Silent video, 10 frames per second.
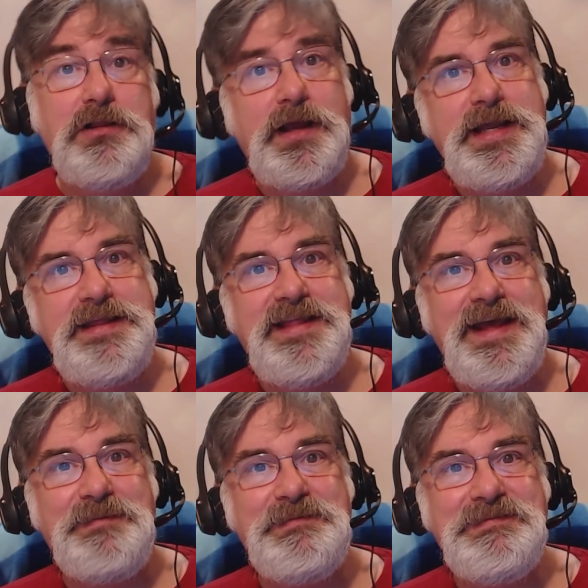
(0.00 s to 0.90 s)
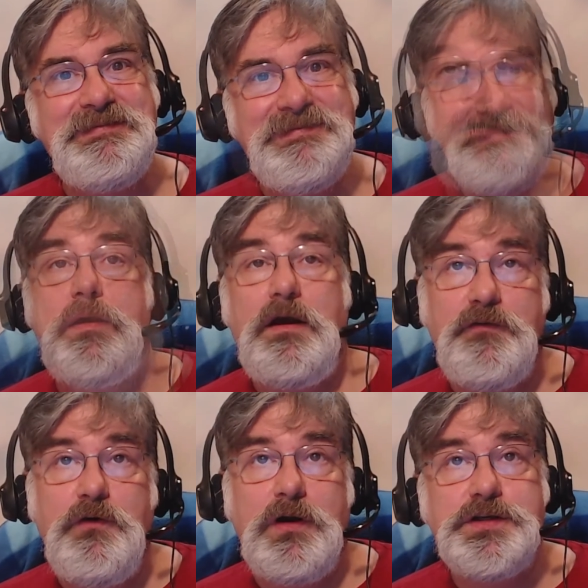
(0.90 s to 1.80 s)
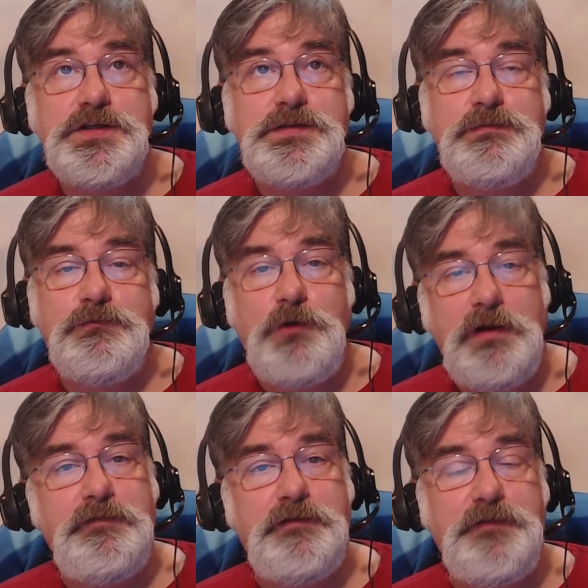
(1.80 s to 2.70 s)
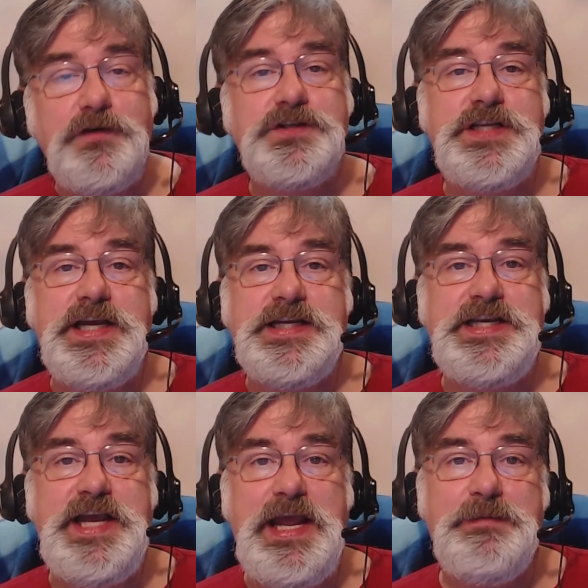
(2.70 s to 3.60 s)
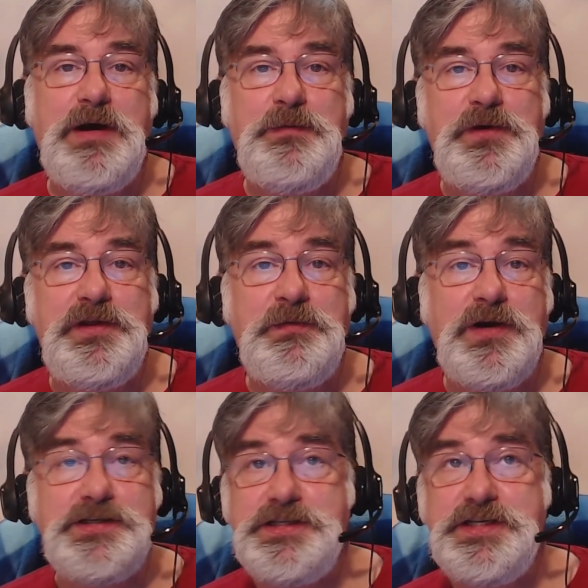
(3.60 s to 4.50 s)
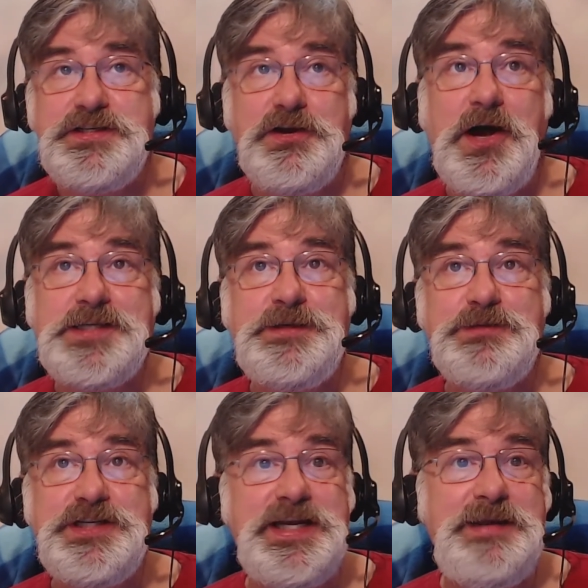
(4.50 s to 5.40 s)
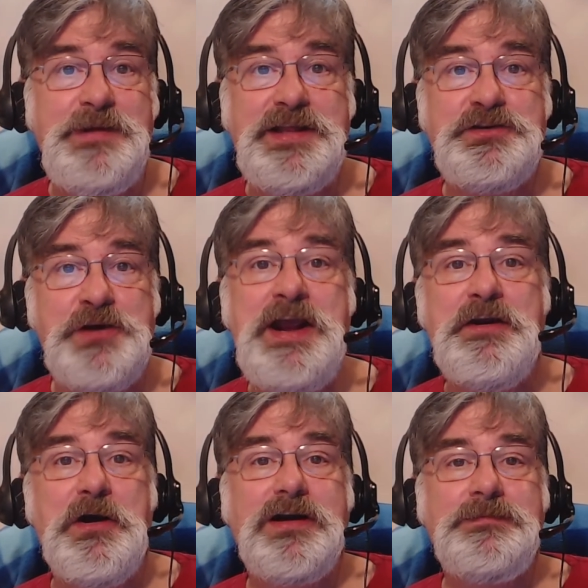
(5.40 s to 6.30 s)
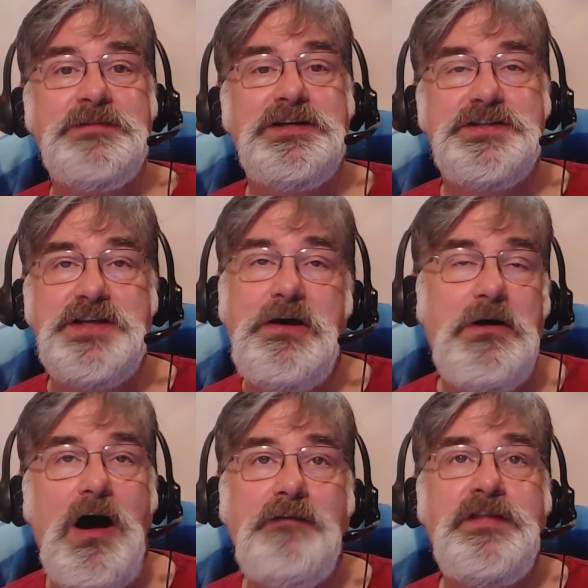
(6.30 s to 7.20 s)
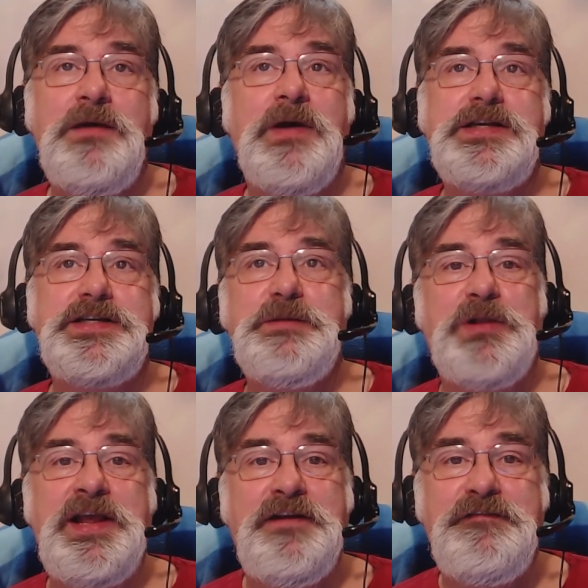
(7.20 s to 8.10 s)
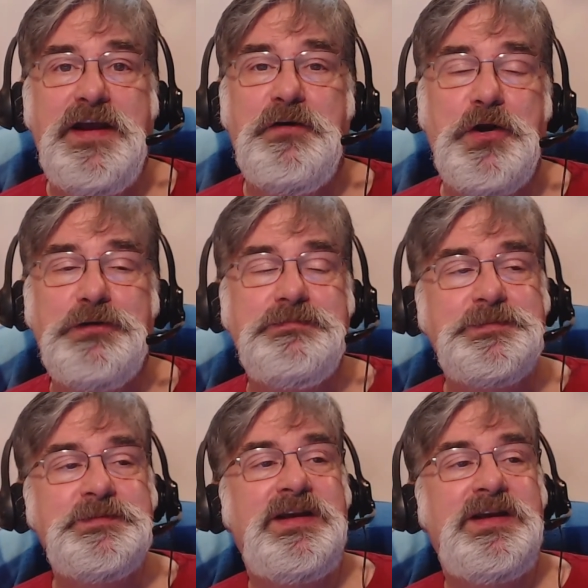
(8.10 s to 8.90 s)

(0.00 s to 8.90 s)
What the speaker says: Lucky them. Of course, one of the first things he came up with was this awesome city myth Draenor. So off they went to the plain of Faerun.